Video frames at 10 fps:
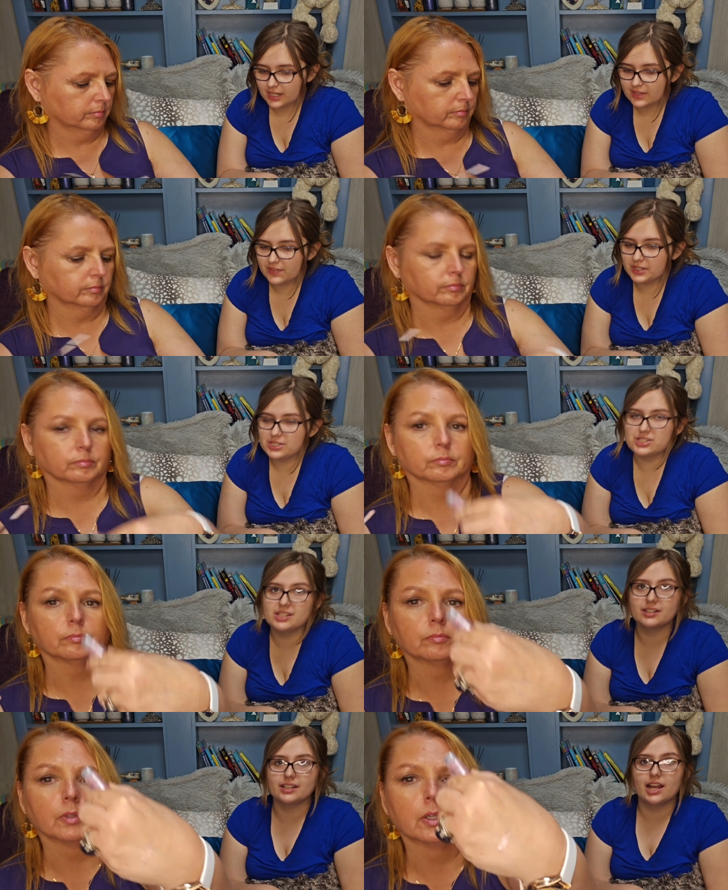Speaker 1: It's very
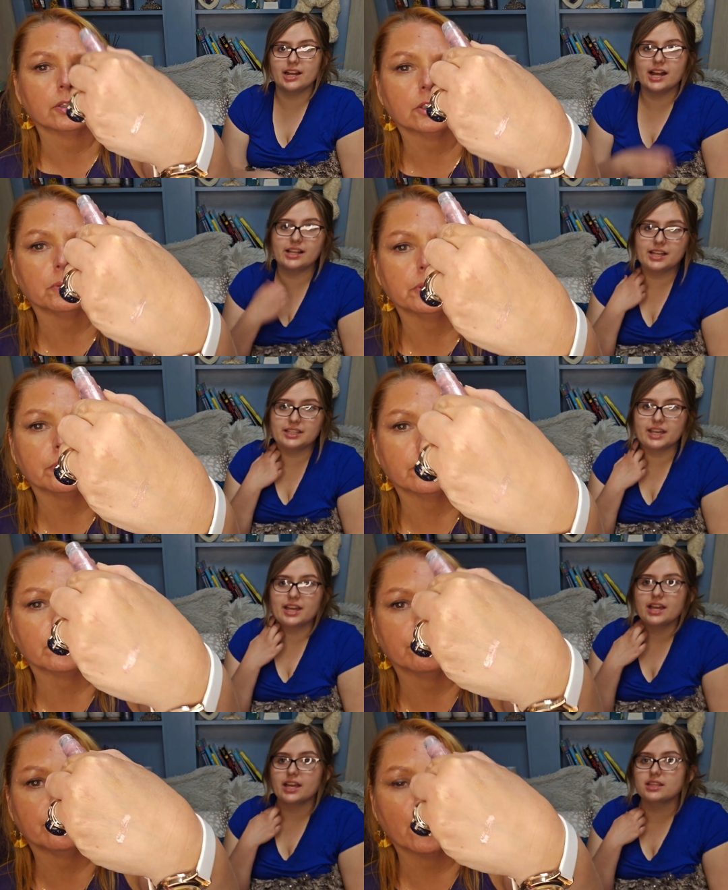sheer, and it's I like
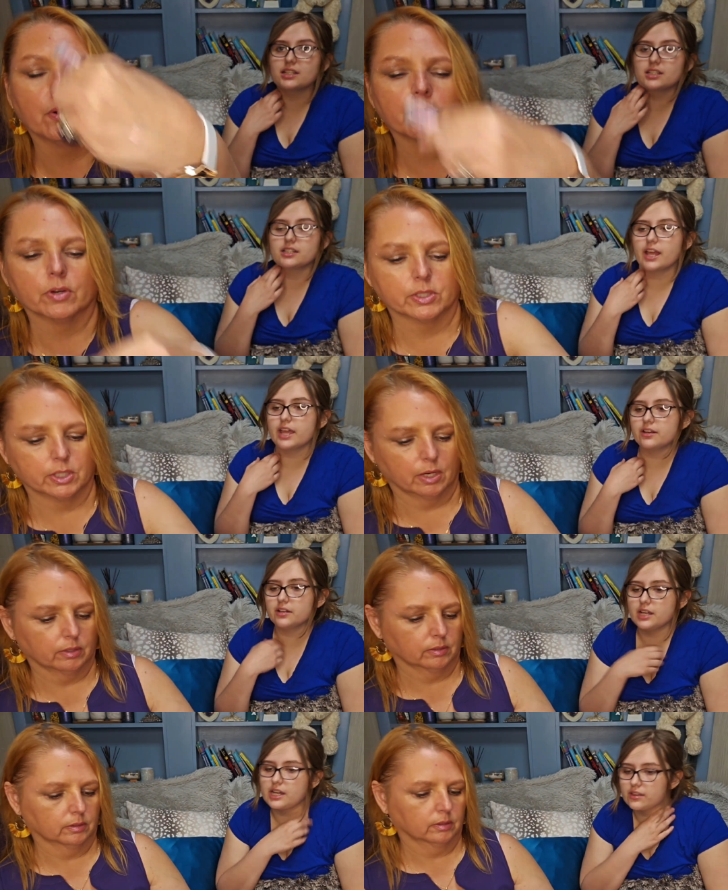it. Very, and the
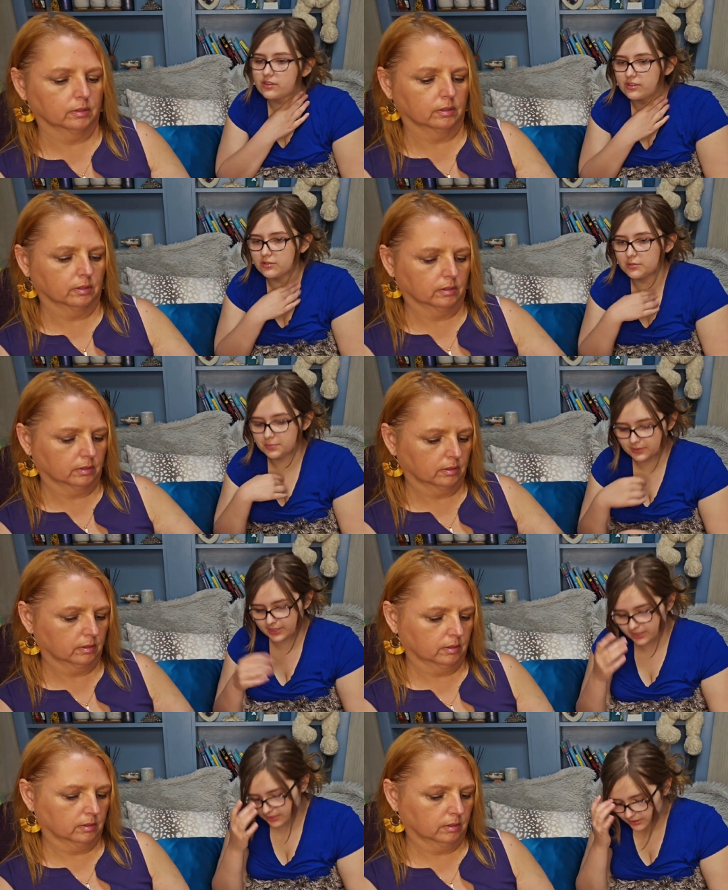and it's so
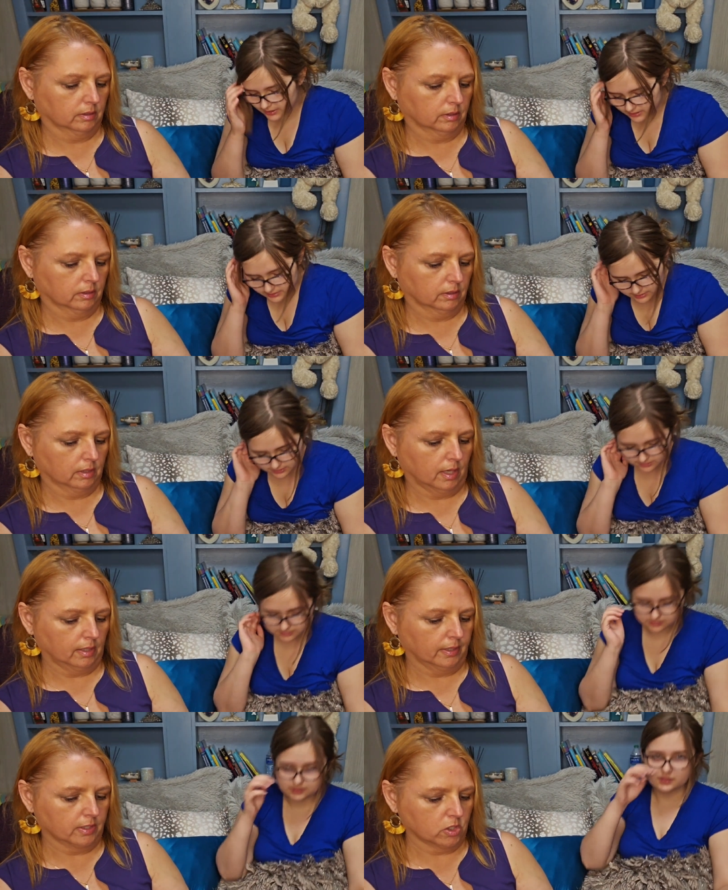pretty. I
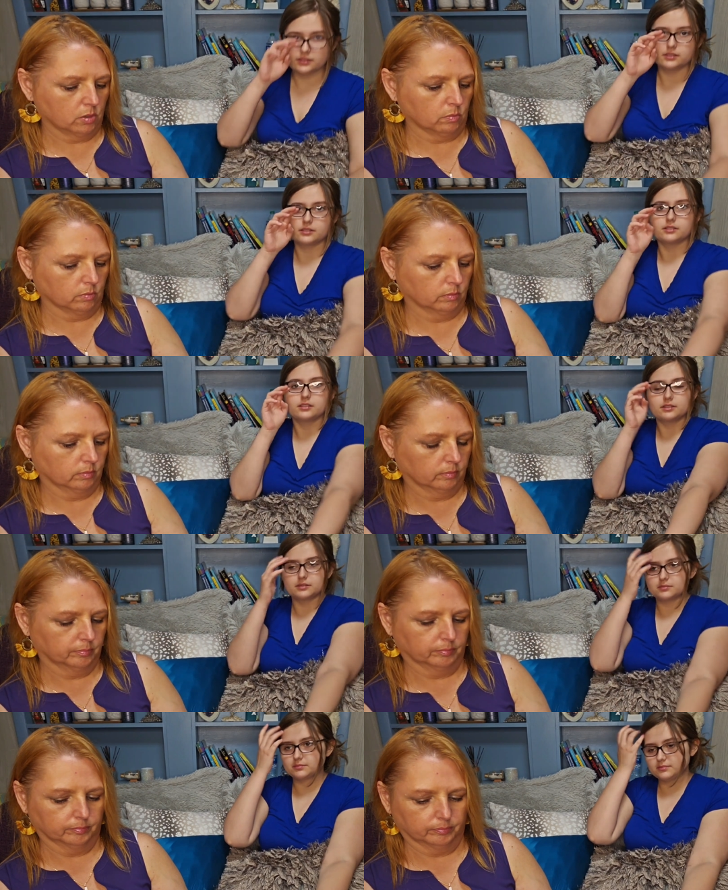like it too.
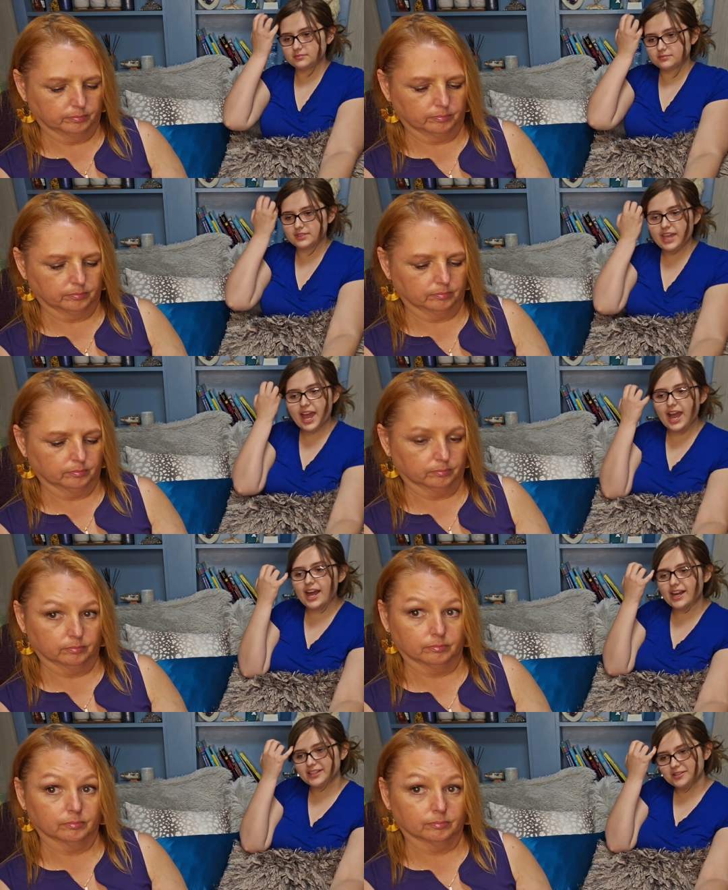
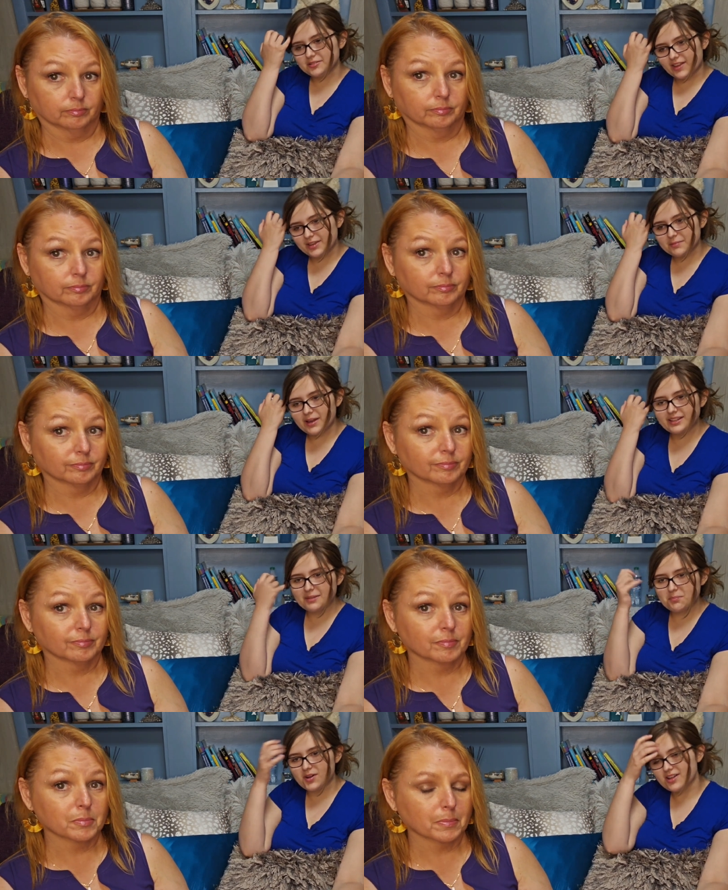Yeah, you like my
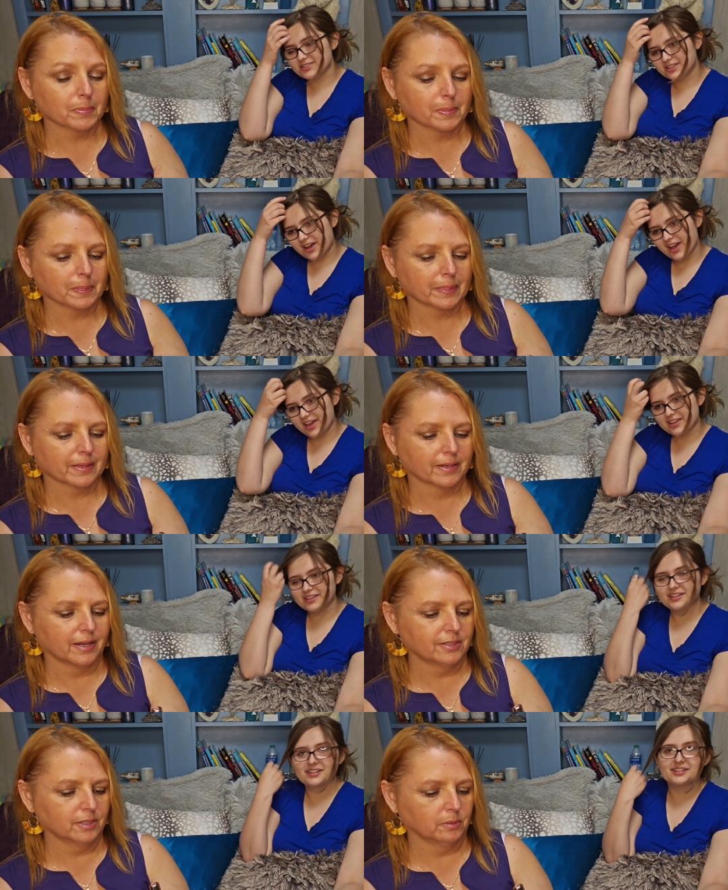lip gloss a lot.
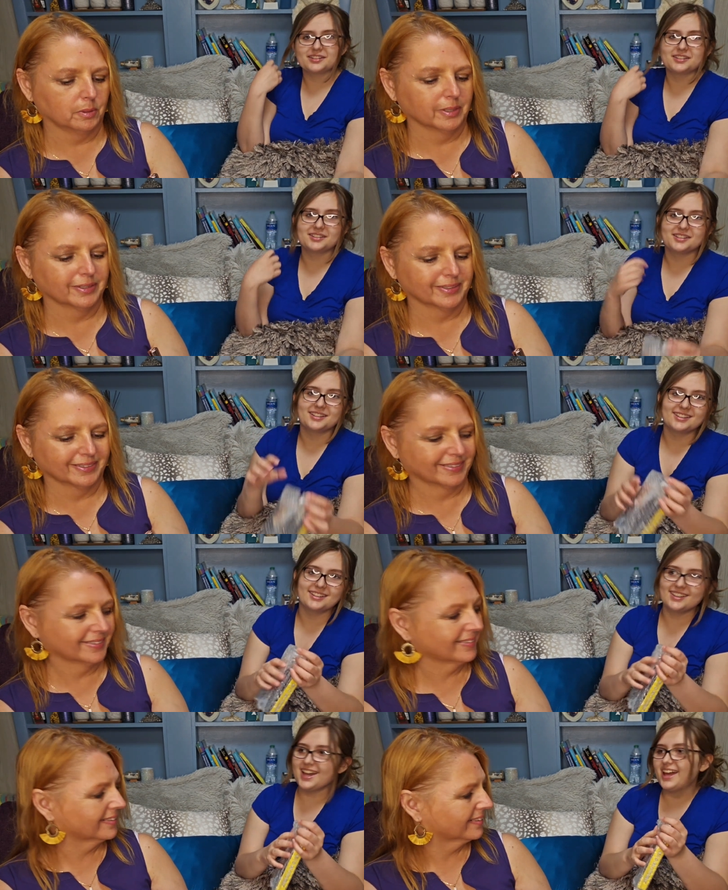I do.
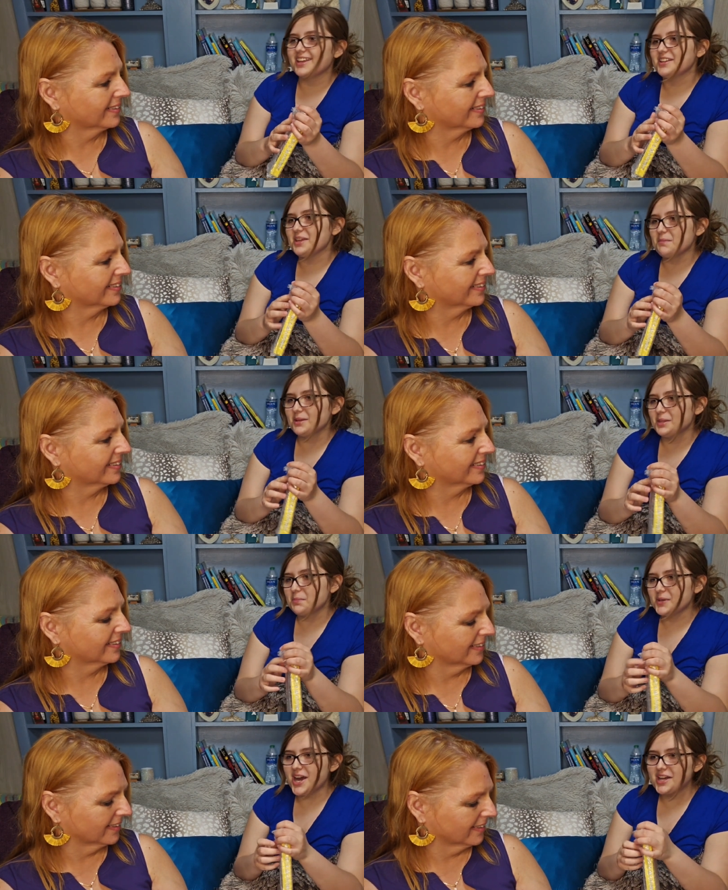Yeah, you like my
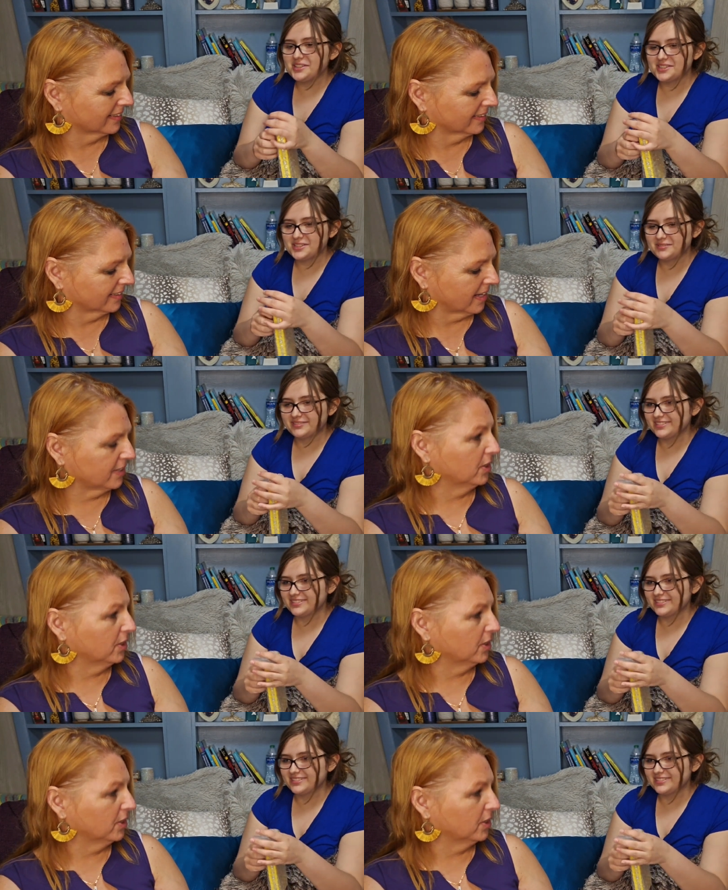lip gloss? I